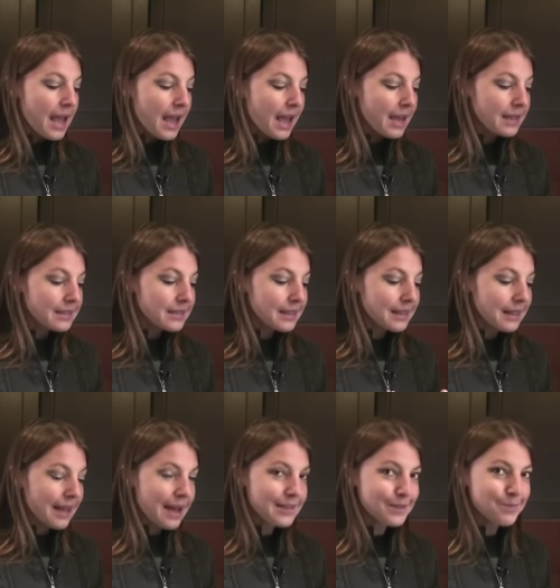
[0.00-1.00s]
And
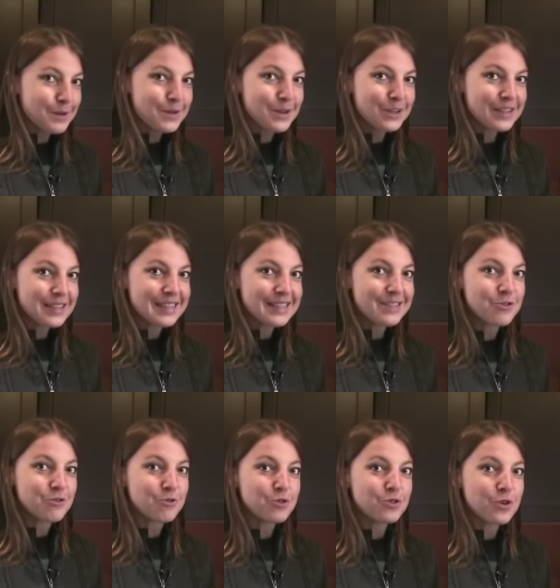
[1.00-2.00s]
last but not least,
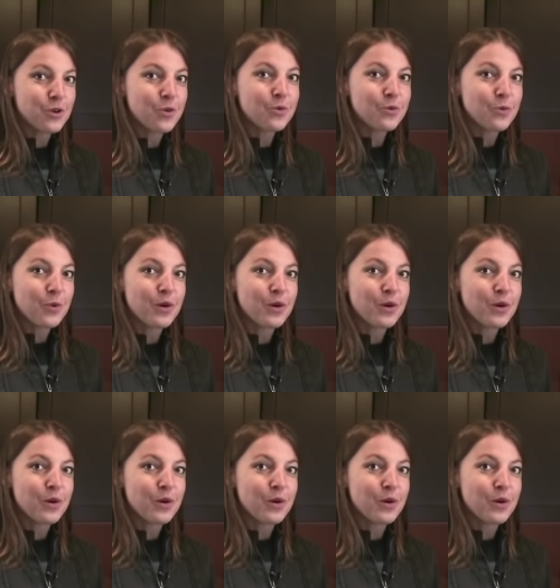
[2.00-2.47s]
you don't